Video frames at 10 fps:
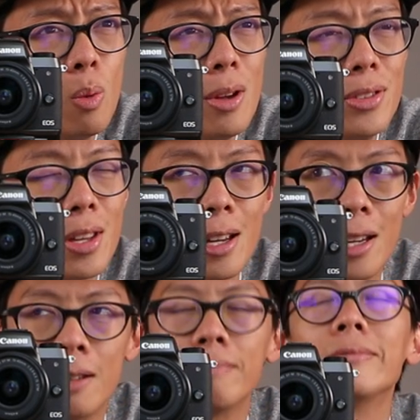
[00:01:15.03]
would
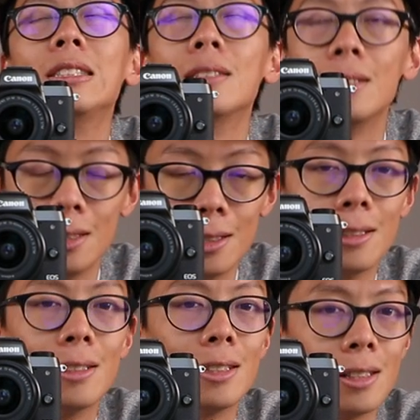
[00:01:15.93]
they?
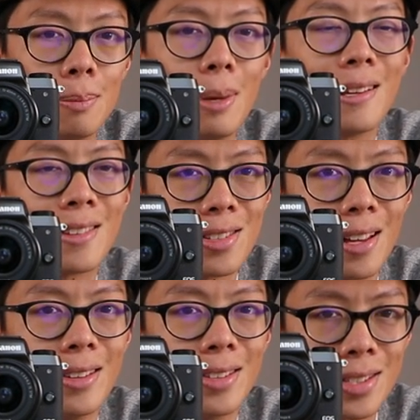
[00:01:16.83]
Ah, makes
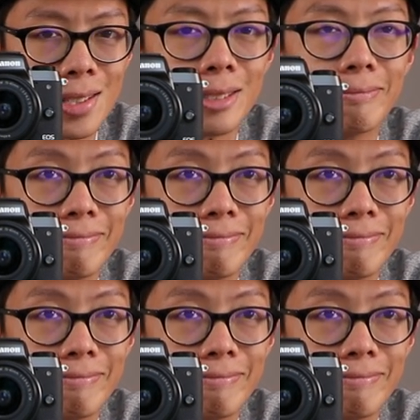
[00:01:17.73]
sense.